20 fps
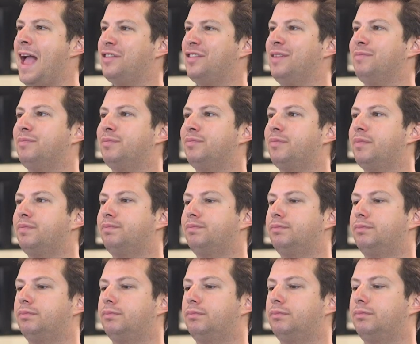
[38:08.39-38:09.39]
Actually,
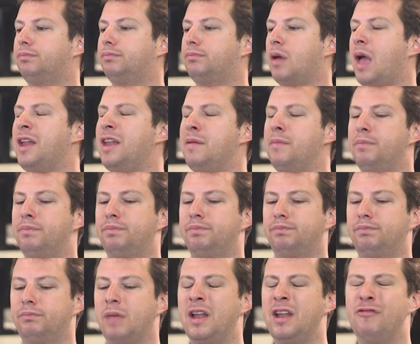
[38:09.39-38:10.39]
it didn't.
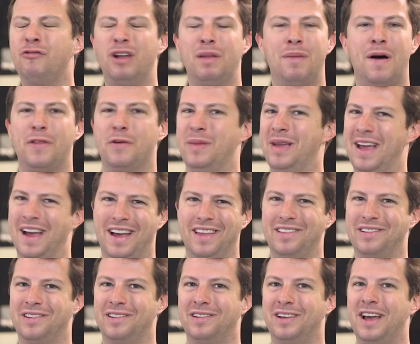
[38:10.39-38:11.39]
It didn't really bother me
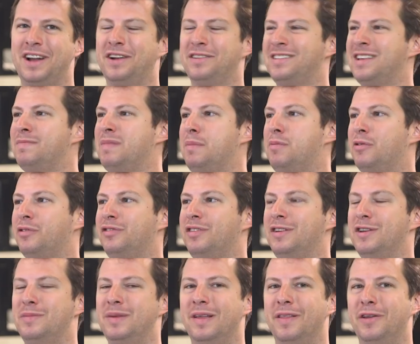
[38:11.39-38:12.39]
either. I know some people
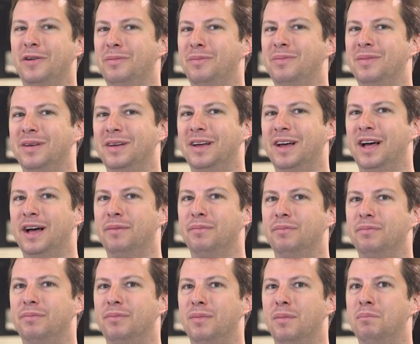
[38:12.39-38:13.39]
seem to be a little
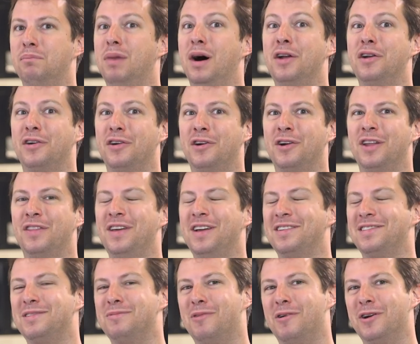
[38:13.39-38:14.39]
um, butt hurt. I
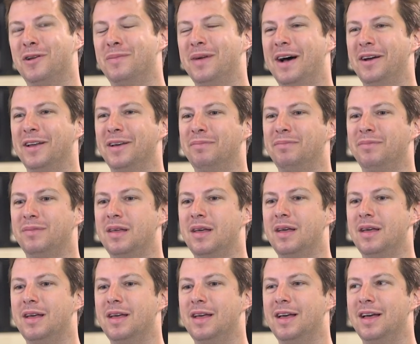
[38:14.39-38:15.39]
think is the word about it.
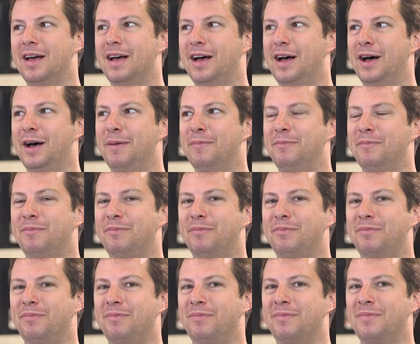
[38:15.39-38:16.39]
Um,
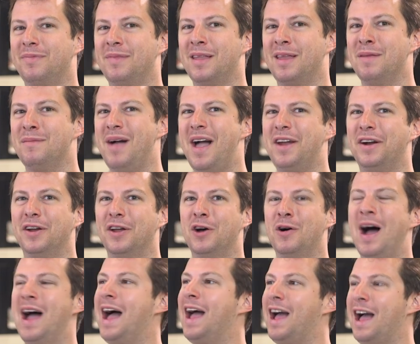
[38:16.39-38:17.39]
I don't
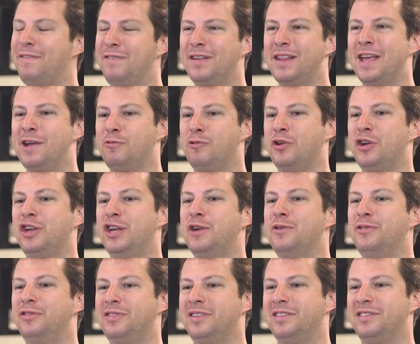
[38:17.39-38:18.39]
know. I, I, feel like we're
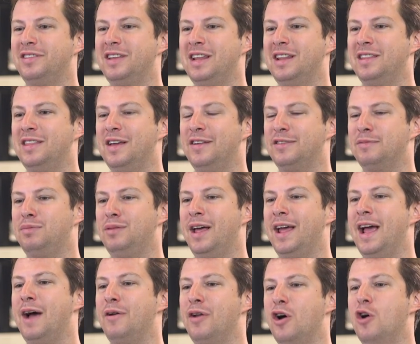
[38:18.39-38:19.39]
used to seeing things
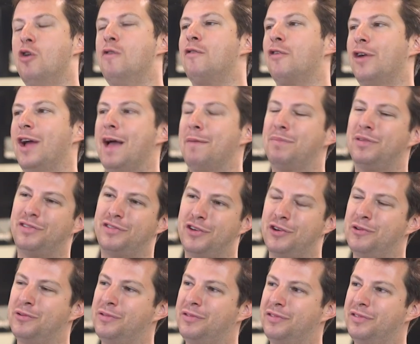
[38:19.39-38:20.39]
play out over
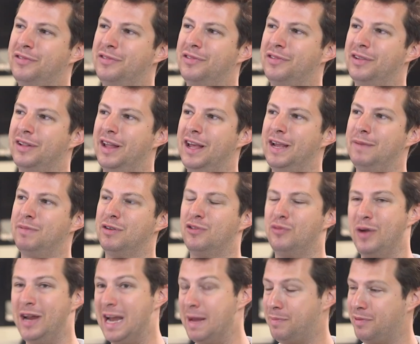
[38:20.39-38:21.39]
episodes, like
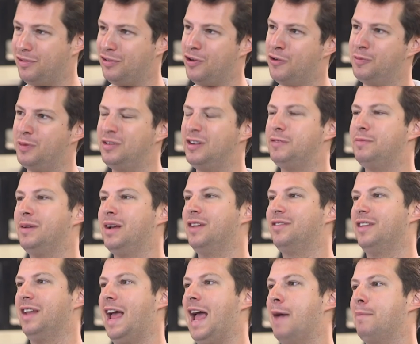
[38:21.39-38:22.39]
between episodes, but just
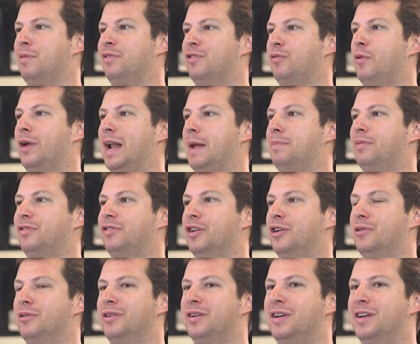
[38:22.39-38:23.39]
because it happens in one
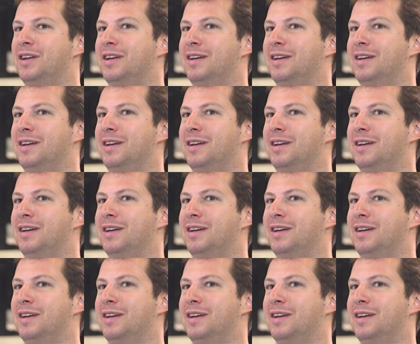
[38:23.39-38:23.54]
episode,